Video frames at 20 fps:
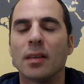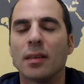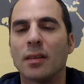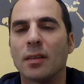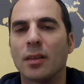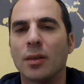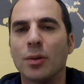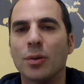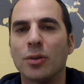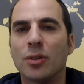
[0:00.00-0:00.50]

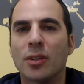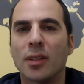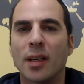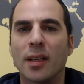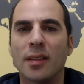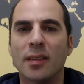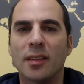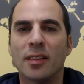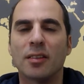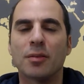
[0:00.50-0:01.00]
two
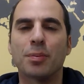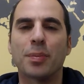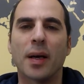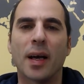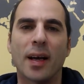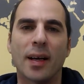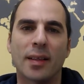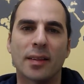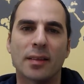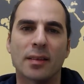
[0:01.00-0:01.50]
Chinese
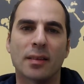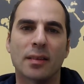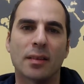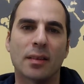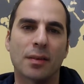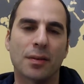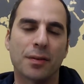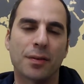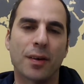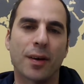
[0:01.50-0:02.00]
patent
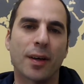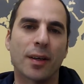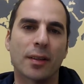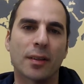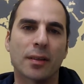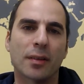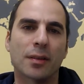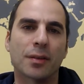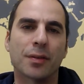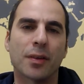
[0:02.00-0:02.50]

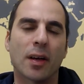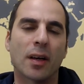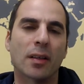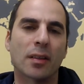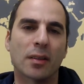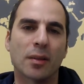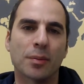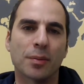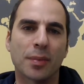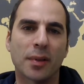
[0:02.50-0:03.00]
filers filed
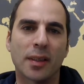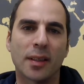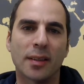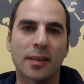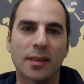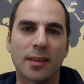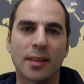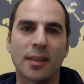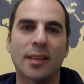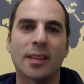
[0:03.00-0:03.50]
complaints.